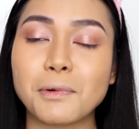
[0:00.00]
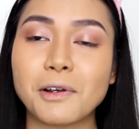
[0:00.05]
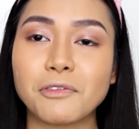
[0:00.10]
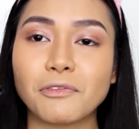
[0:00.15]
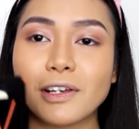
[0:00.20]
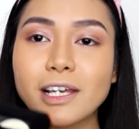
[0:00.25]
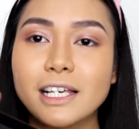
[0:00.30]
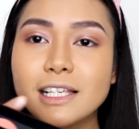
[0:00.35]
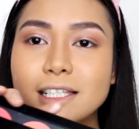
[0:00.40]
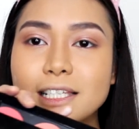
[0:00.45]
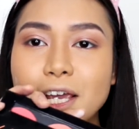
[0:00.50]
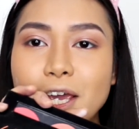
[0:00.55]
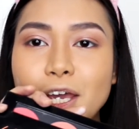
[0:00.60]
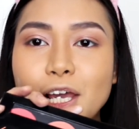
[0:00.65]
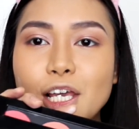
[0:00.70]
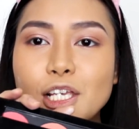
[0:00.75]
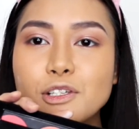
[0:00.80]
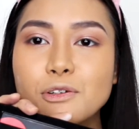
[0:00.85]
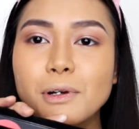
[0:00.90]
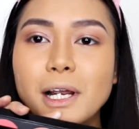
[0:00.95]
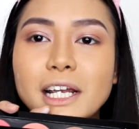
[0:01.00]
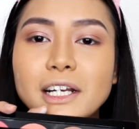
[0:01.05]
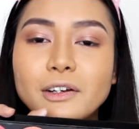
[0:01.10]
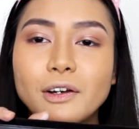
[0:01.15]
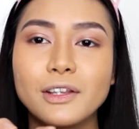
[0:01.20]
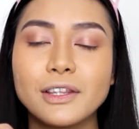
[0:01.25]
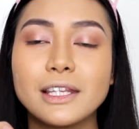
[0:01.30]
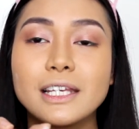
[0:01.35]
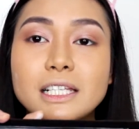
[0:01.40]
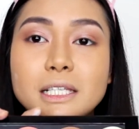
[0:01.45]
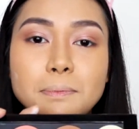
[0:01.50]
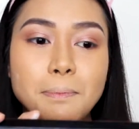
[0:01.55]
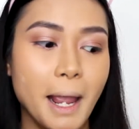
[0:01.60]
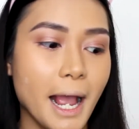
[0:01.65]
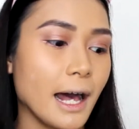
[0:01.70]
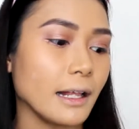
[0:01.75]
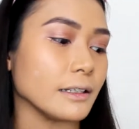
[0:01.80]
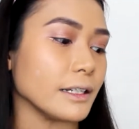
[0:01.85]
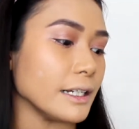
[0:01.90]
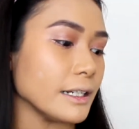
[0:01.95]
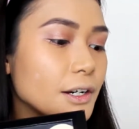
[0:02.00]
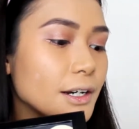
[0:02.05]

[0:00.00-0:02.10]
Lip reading: my face is right on this palette.